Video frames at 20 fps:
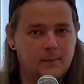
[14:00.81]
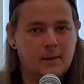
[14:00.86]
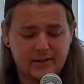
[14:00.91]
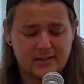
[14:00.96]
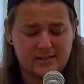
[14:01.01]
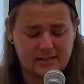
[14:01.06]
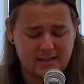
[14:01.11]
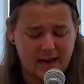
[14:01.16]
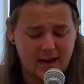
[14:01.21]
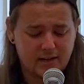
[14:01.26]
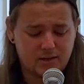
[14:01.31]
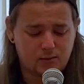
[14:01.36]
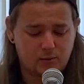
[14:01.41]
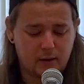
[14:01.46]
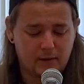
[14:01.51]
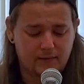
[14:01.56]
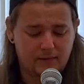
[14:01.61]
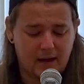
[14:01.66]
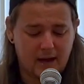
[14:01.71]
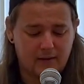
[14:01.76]
This next
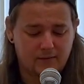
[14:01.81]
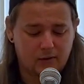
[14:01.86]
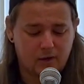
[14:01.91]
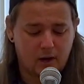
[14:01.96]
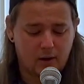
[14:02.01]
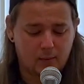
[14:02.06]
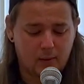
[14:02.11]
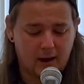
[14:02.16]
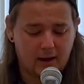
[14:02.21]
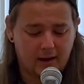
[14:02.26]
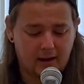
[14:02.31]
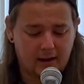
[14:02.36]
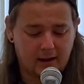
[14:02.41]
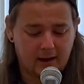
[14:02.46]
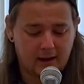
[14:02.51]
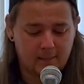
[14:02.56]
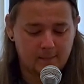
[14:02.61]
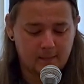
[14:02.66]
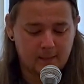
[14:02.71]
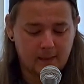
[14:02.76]
riff that I've got right
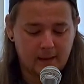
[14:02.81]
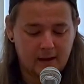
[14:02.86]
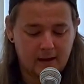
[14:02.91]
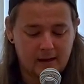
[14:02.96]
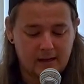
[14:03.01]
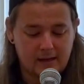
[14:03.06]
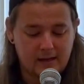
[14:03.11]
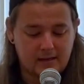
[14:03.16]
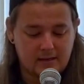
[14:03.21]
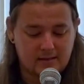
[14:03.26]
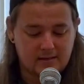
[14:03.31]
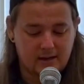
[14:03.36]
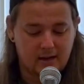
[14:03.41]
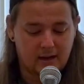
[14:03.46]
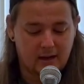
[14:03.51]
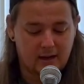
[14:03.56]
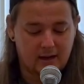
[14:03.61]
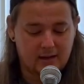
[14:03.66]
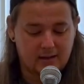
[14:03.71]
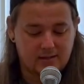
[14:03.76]
here is
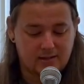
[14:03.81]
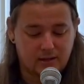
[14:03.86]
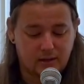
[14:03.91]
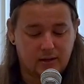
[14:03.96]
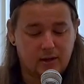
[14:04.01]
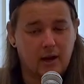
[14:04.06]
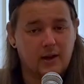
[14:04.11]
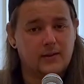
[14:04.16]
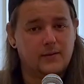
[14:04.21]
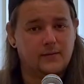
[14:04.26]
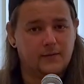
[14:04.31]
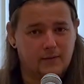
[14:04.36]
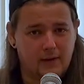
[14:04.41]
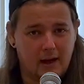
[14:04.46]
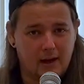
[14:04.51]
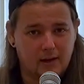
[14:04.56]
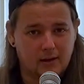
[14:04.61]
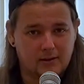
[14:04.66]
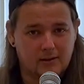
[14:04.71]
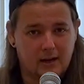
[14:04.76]
it's The God That
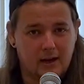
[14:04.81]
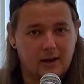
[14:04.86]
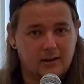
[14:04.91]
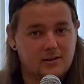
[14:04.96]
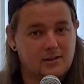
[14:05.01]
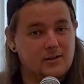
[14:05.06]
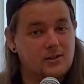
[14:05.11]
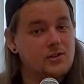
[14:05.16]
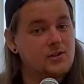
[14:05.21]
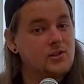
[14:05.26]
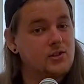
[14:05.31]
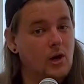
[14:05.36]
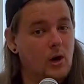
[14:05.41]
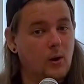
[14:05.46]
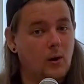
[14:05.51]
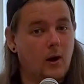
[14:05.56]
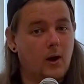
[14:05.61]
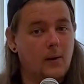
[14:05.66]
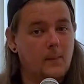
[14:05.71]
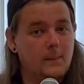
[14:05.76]
Failed under the
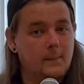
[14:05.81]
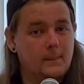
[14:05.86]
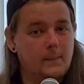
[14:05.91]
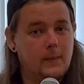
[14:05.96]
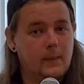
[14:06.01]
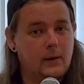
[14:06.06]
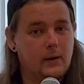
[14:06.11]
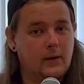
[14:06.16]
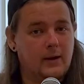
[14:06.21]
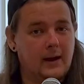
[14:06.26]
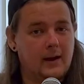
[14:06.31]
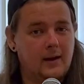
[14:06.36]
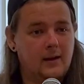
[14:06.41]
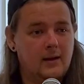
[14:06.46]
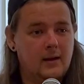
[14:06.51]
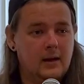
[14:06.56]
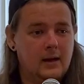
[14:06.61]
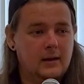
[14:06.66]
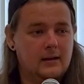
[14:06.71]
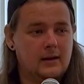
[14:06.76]
solo. Okay,
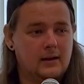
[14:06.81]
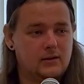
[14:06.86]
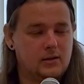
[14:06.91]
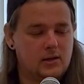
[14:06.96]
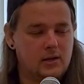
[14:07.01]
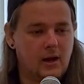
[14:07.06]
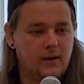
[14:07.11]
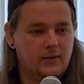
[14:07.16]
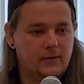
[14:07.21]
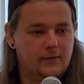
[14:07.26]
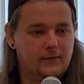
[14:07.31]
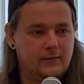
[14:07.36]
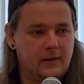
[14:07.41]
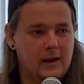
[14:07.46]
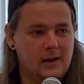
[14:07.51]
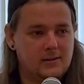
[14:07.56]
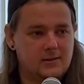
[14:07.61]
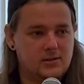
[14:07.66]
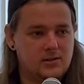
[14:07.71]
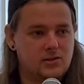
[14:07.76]
now The God That
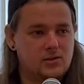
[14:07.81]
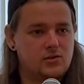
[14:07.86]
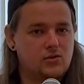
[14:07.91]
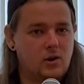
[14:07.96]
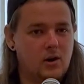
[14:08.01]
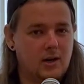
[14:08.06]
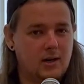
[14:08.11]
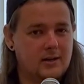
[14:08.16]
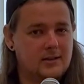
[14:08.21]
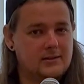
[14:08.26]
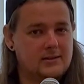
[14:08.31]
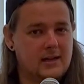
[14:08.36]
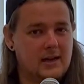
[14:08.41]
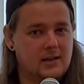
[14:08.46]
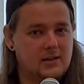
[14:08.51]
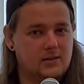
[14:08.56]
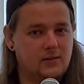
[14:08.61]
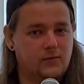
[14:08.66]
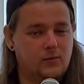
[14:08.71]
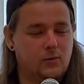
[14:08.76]
Failed is a strong
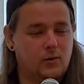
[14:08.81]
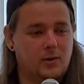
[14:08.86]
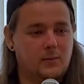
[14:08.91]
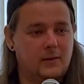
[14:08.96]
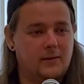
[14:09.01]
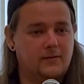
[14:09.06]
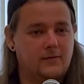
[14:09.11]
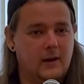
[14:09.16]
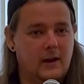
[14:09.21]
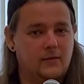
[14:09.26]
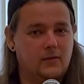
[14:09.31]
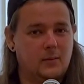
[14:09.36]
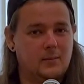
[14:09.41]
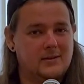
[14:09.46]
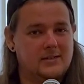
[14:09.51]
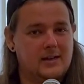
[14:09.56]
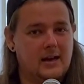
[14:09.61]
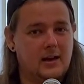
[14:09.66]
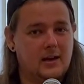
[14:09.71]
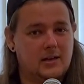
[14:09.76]
contender for one of my favorite
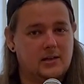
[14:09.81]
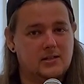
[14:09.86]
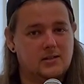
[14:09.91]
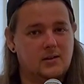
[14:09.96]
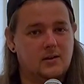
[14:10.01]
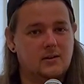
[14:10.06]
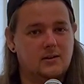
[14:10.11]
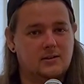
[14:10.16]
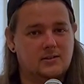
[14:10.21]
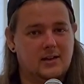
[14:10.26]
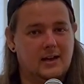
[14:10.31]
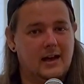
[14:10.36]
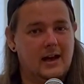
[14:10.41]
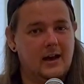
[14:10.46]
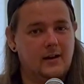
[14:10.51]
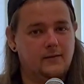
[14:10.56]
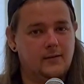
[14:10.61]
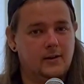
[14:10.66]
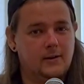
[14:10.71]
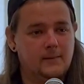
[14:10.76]
Metallica songs
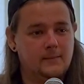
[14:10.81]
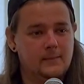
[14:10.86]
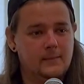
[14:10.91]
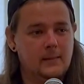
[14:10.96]
ever.